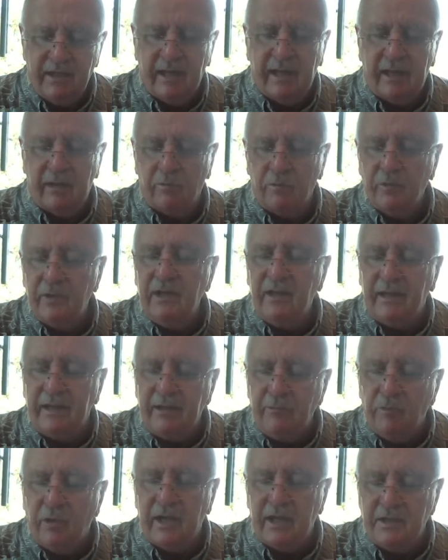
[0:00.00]
And really,
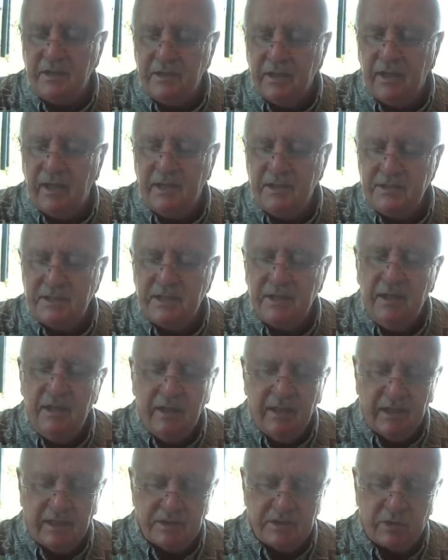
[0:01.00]
what it does
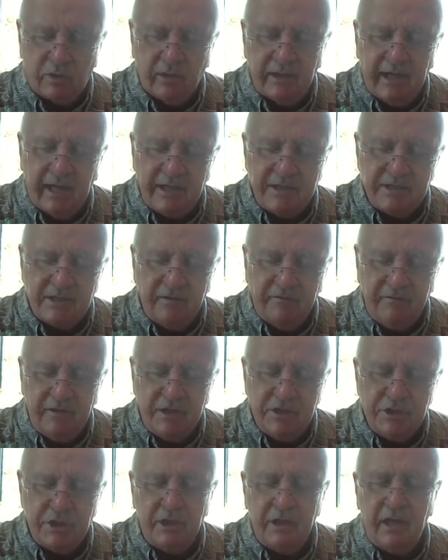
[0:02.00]
is creates
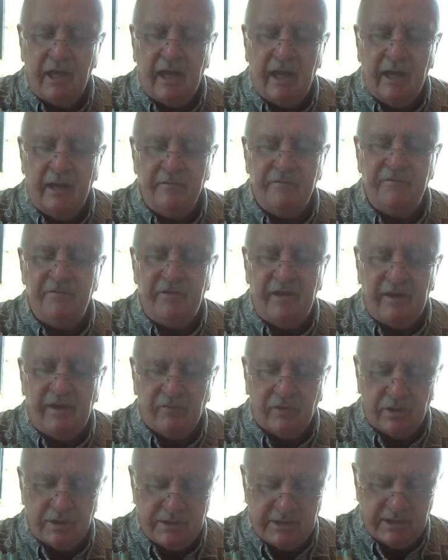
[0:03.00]
division and
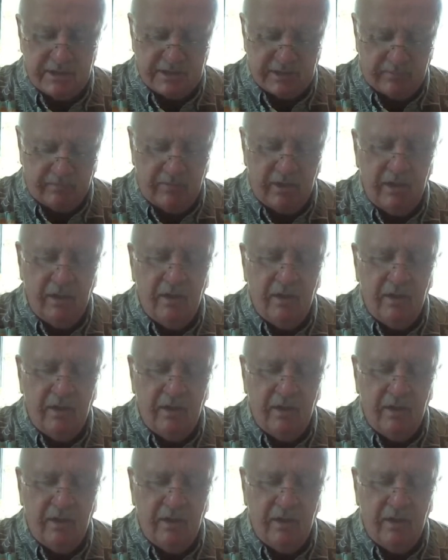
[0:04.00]
favoritism.